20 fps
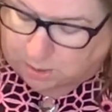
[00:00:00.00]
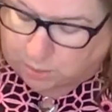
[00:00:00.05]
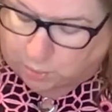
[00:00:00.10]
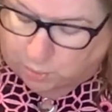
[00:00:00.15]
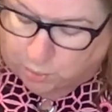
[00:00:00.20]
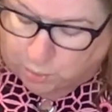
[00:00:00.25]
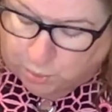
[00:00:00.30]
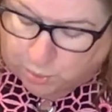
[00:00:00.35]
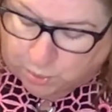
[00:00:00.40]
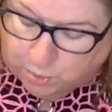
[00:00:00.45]

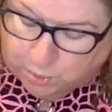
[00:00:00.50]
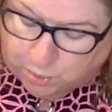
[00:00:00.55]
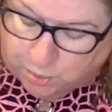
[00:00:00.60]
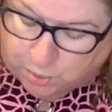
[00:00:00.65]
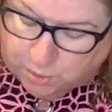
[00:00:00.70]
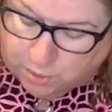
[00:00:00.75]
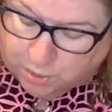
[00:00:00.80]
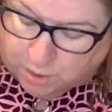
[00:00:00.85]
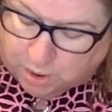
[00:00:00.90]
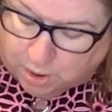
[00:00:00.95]
Woo,
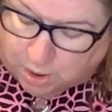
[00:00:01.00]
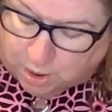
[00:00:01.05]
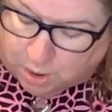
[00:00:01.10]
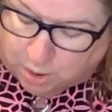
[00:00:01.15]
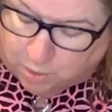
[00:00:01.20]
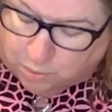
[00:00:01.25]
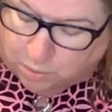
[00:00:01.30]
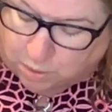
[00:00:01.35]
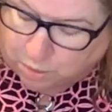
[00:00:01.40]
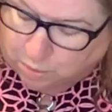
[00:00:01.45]

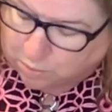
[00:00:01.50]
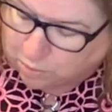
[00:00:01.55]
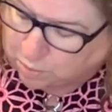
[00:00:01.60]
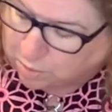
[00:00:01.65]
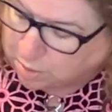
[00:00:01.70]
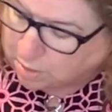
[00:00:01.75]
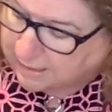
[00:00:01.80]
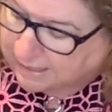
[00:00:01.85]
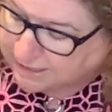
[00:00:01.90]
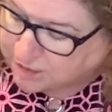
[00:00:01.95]
woo,
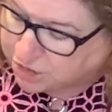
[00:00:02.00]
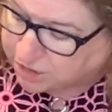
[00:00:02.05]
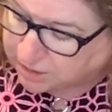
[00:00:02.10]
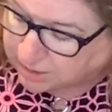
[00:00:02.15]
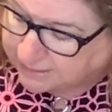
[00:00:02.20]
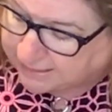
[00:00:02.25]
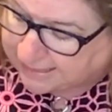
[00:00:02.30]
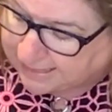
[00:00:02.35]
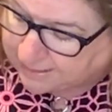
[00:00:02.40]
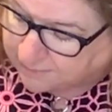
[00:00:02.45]
woo. I should
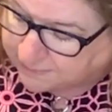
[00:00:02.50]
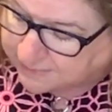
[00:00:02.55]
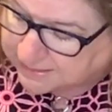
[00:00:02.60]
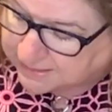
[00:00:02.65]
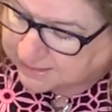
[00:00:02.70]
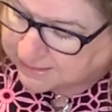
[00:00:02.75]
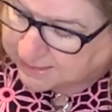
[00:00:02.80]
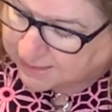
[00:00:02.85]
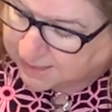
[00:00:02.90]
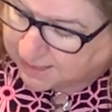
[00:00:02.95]
count
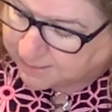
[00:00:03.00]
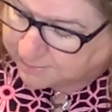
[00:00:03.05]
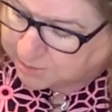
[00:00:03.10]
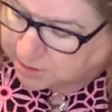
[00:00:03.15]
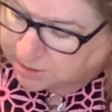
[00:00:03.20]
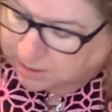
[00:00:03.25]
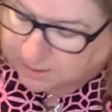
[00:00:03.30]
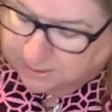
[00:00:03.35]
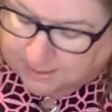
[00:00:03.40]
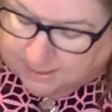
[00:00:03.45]
this time,
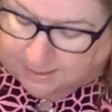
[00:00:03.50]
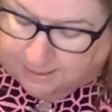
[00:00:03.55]
shouldn't I?